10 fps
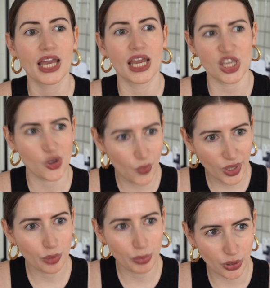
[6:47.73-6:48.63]
You
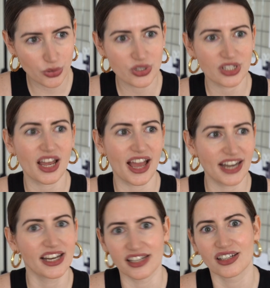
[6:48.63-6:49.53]
will post
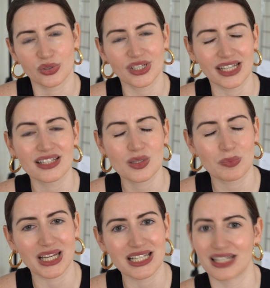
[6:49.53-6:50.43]
and hear crickets
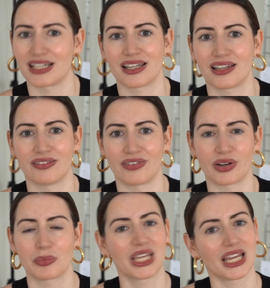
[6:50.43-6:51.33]
basically in the very
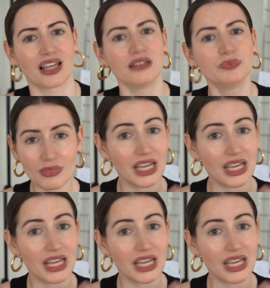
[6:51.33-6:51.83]
beginning.